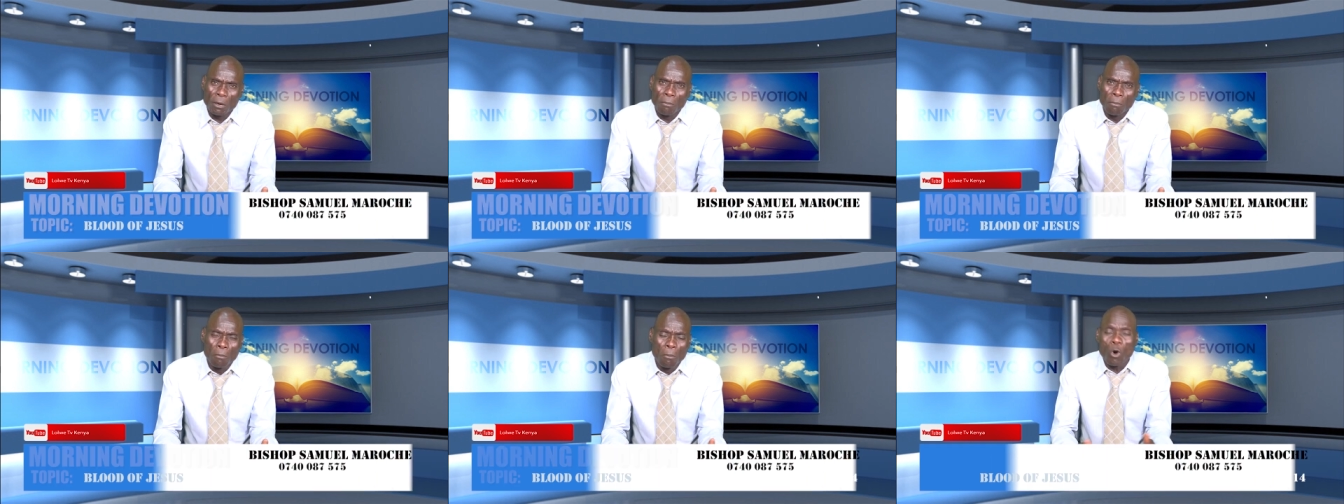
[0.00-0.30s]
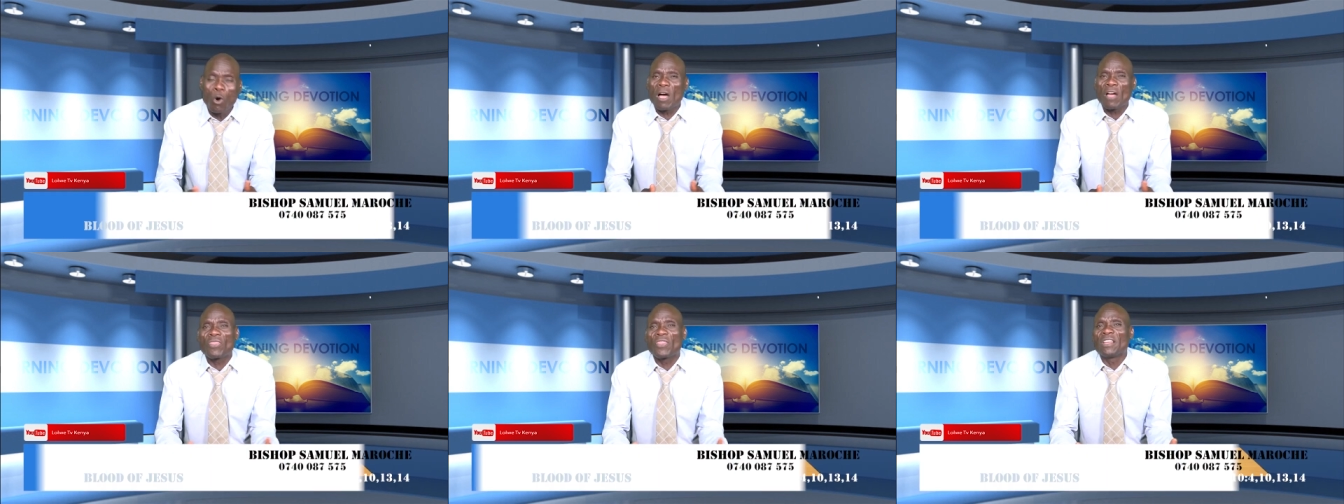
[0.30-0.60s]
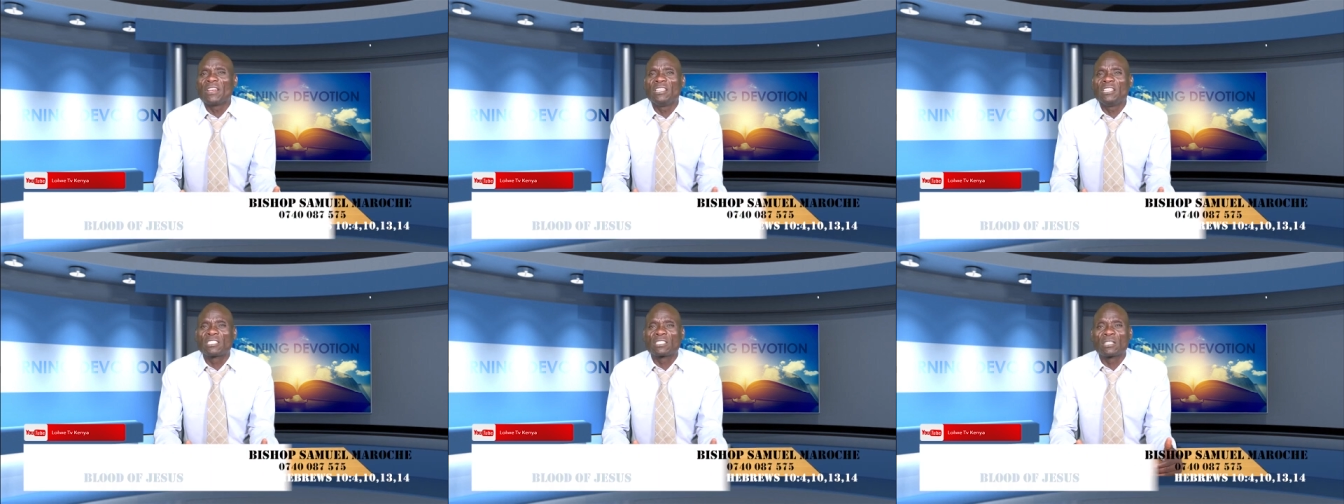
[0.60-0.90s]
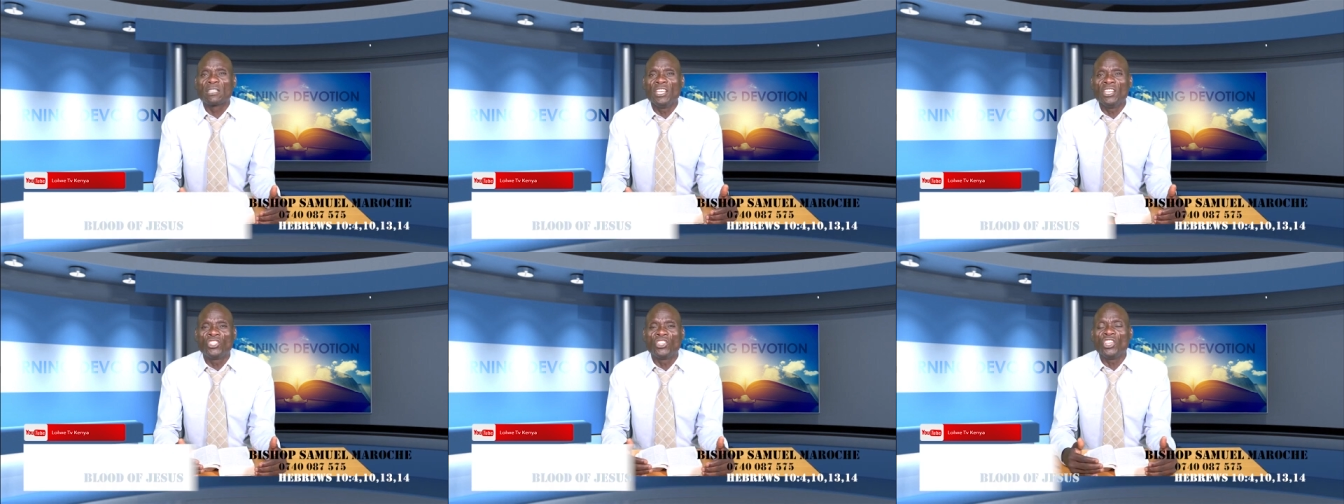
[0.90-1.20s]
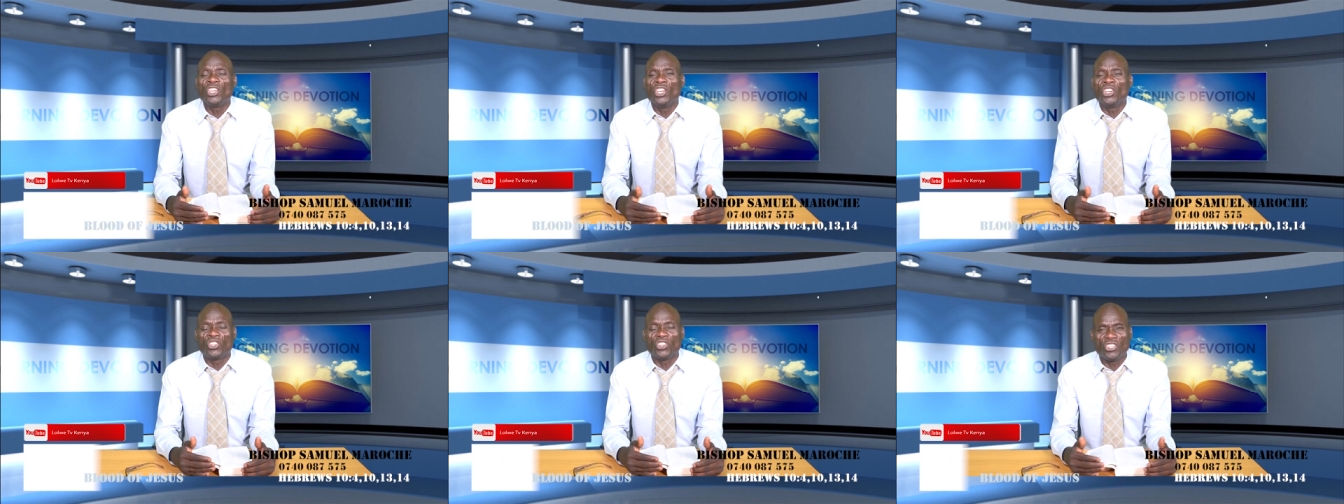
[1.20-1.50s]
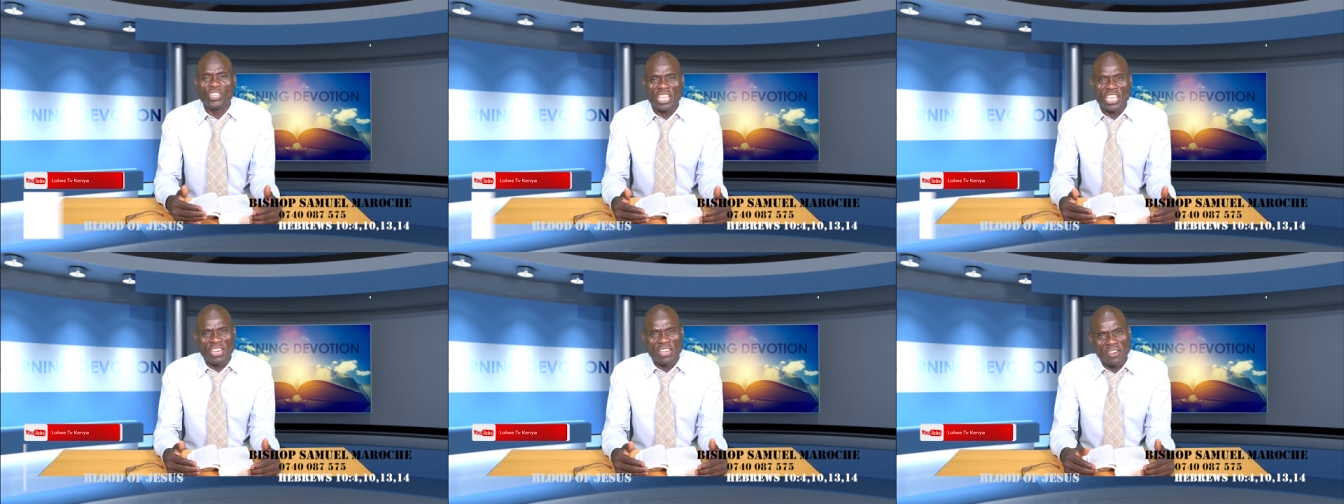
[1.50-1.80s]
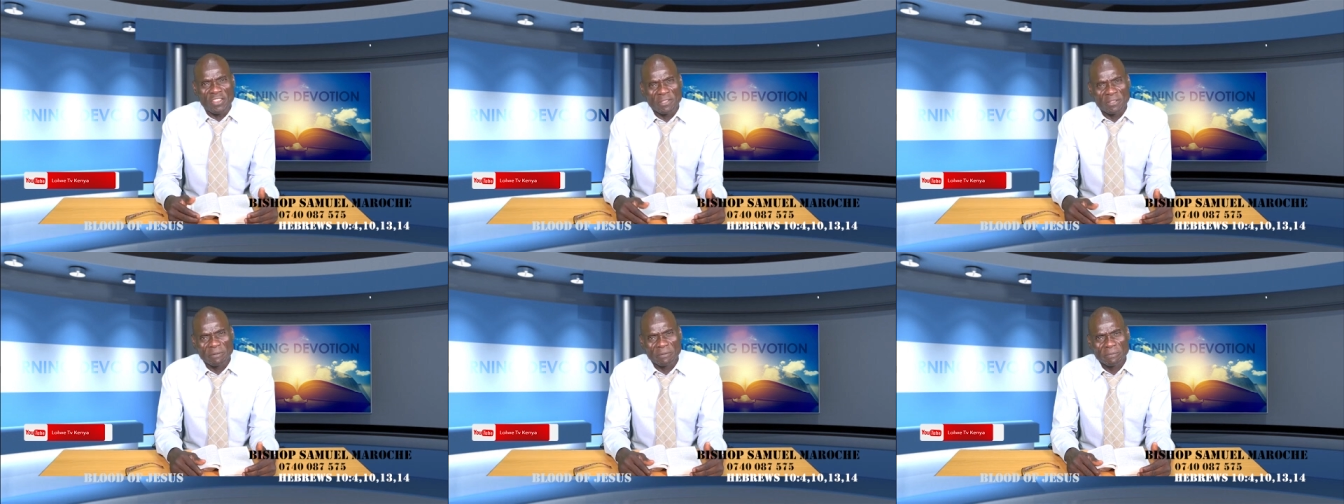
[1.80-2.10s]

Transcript: more than it, it, it did.